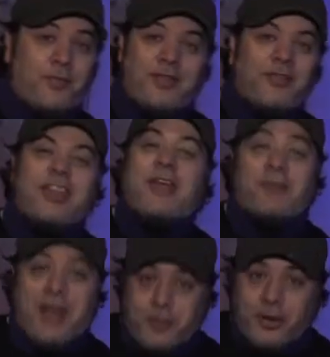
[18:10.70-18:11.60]
There's Def
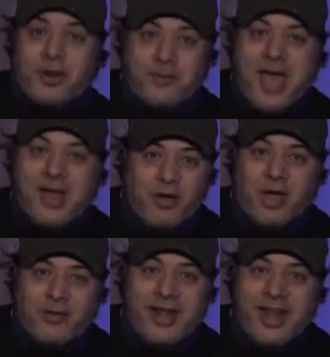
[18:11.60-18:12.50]
Leppard in the
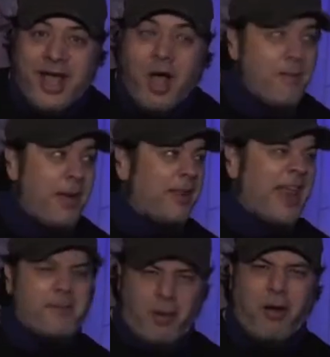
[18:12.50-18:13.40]
background right now. Probably
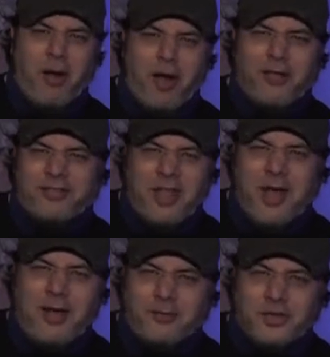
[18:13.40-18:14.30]
like, pour
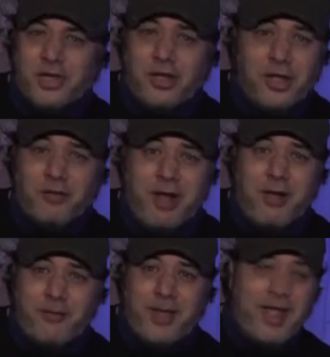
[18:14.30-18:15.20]
some sugar
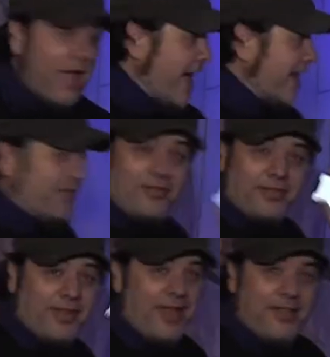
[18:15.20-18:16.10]
on me. And he's
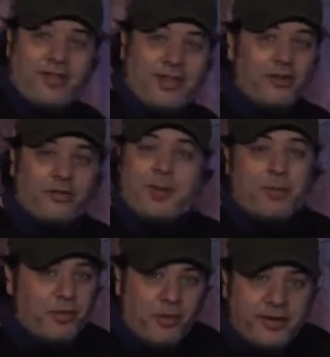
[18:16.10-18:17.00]
just dancing, and there's
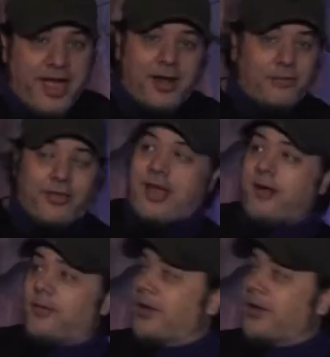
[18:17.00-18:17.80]
people throwing dollars at him.